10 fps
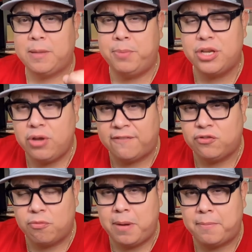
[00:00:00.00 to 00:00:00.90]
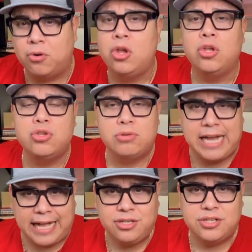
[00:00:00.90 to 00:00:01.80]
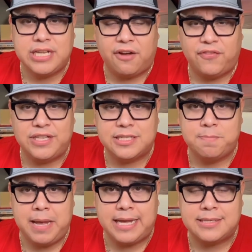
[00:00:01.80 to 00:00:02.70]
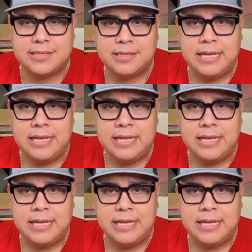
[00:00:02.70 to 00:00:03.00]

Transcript: But you have to remember, you got yourself in this mess